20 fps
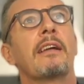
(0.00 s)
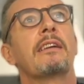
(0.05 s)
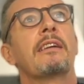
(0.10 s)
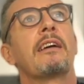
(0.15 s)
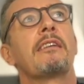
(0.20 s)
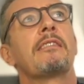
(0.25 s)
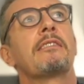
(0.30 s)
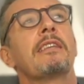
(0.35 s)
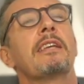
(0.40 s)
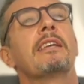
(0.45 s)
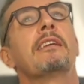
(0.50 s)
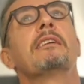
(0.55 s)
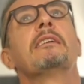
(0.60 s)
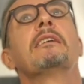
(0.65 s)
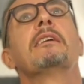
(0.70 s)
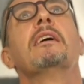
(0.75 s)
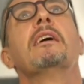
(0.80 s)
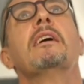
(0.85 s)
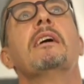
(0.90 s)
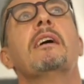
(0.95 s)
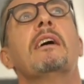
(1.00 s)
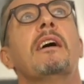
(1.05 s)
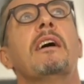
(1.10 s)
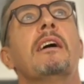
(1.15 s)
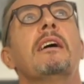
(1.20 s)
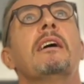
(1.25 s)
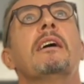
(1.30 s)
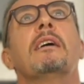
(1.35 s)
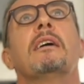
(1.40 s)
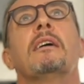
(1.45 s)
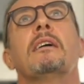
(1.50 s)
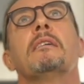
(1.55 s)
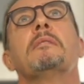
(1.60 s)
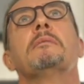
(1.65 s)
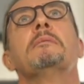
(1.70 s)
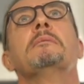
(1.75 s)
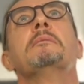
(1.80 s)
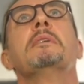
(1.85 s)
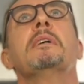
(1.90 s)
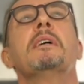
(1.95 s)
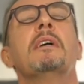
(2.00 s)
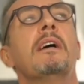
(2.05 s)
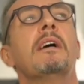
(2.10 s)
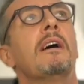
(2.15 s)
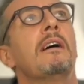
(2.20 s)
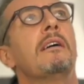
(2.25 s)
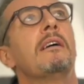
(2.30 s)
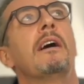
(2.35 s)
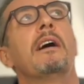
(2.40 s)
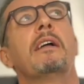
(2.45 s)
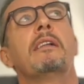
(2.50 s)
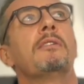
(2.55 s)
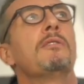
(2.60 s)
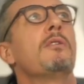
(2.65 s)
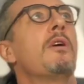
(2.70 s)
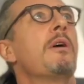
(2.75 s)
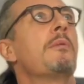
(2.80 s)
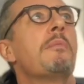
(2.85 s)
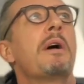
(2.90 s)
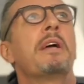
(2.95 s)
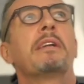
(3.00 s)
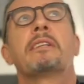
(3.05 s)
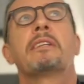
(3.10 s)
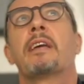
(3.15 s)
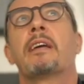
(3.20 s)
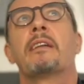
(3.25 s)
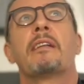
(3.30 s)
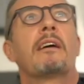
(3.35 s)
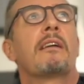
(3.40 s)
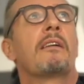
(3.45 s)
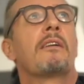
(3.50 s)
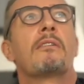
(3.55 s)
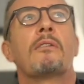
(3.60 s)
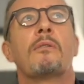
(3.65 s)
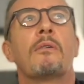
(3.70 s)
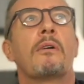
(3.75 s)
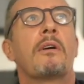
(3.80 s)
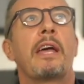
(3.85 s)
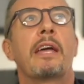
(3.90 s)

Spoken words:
I think, I don't know, I might get, I don't know,